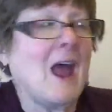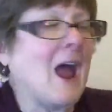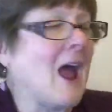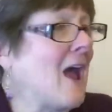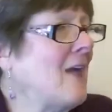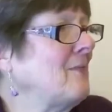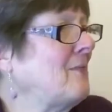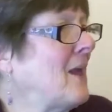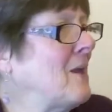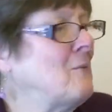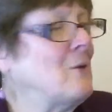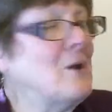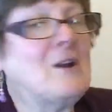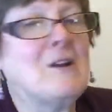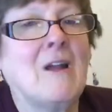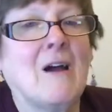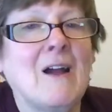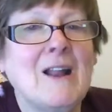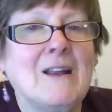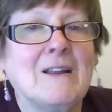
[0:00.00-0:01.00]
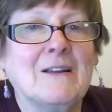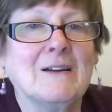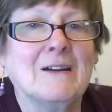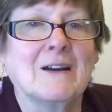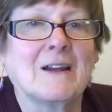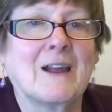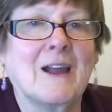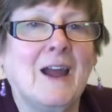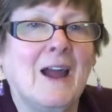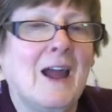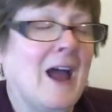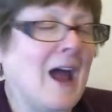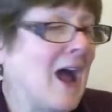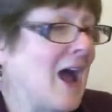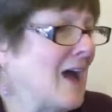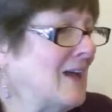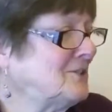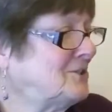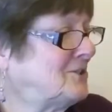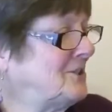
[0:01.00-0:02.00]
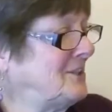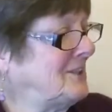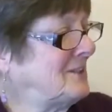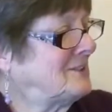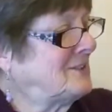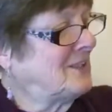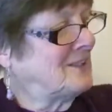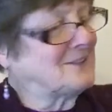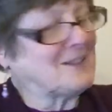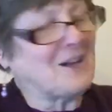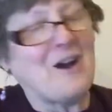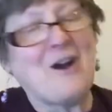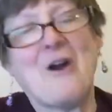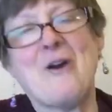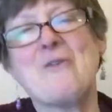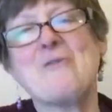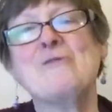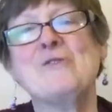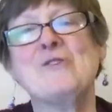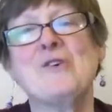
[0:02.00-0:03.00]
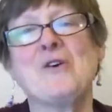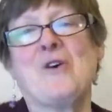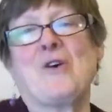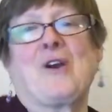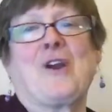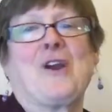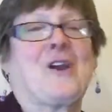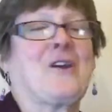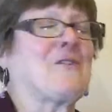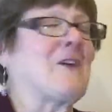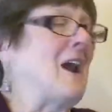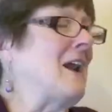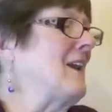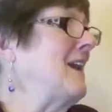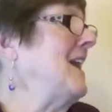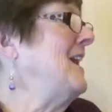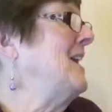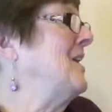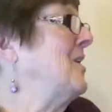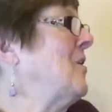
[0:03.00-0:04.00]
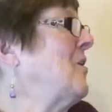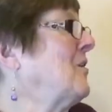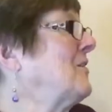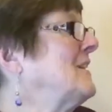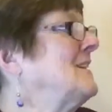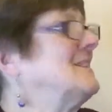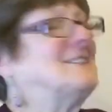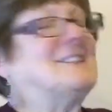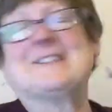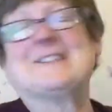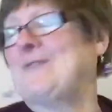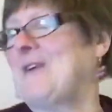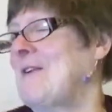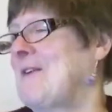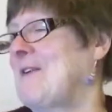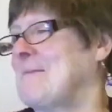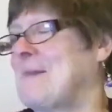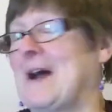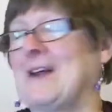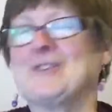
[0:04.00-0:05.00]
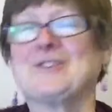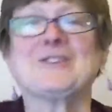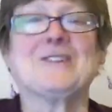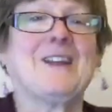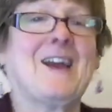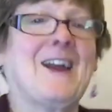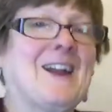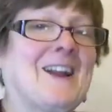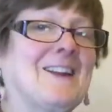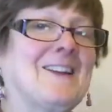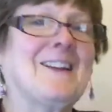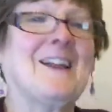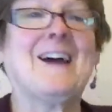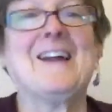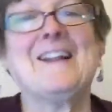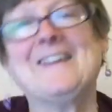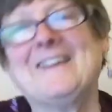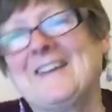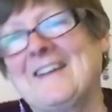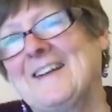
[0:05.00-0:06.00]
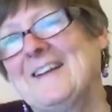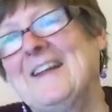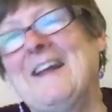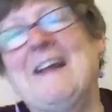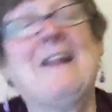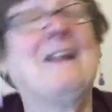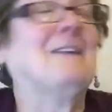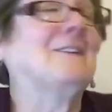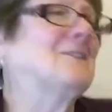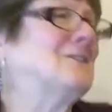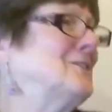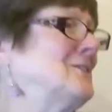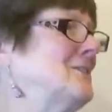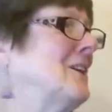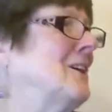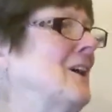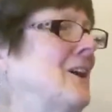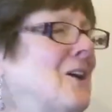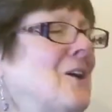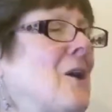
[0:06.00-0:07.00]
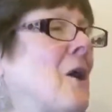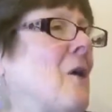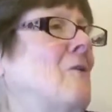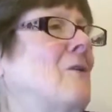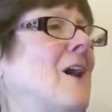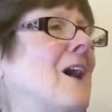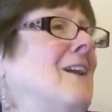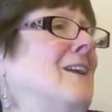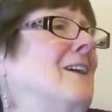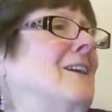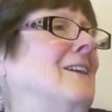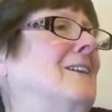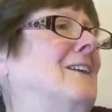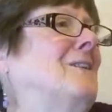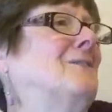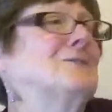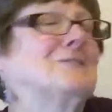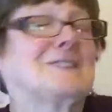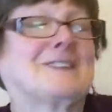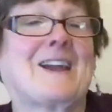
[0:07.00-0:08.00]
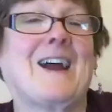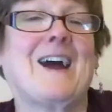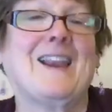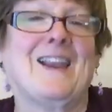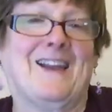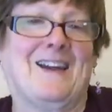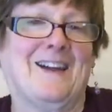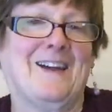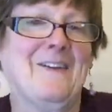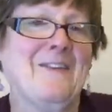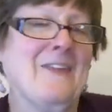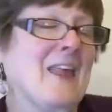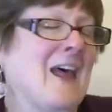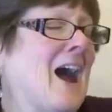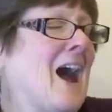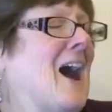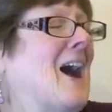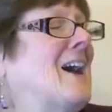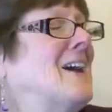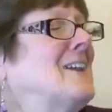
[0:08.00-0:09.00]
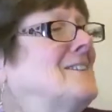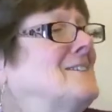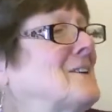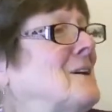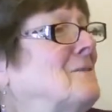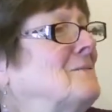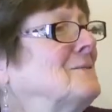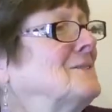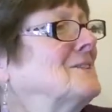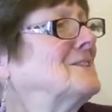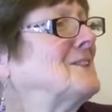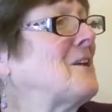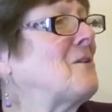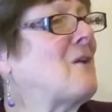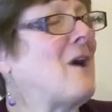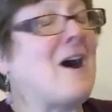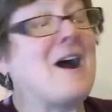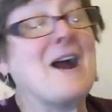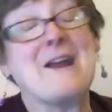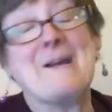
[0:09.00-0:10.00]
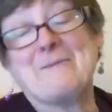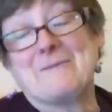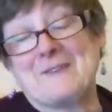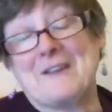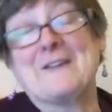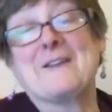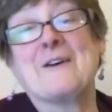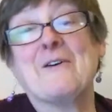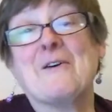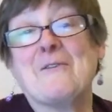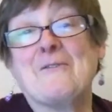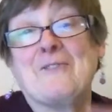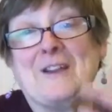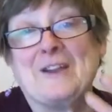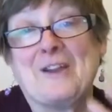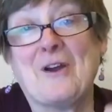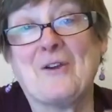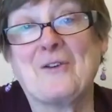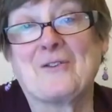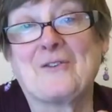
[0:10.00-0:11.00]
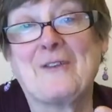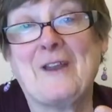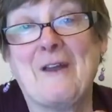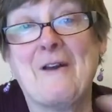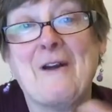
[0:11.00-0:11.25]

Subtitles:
and they were lilac. And she said, "Oh, look, Granny, look, this is very much like lilac Lil," and lilac Lil's colour. And so I did her a video